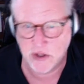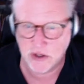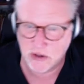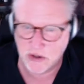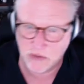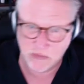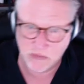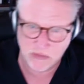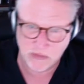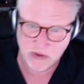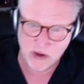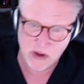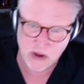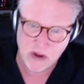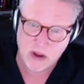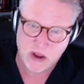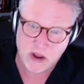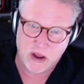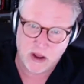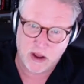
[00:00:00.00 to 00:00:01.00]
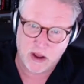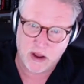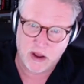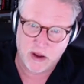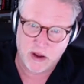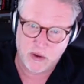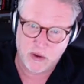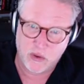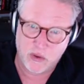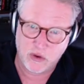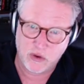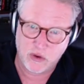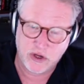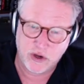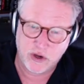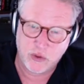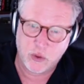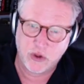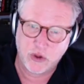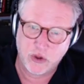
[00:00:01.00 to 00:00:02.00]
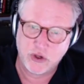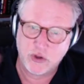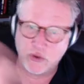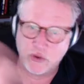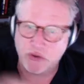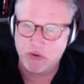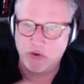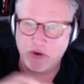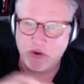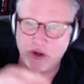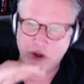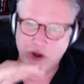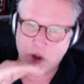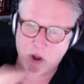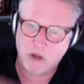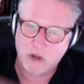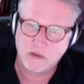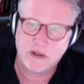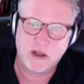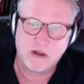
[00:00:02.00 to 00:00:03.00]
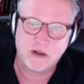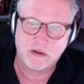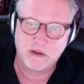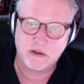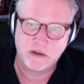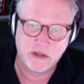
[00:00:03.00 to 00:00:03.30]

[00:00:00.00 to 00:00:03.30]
tier 1, 2, and 3, all delta.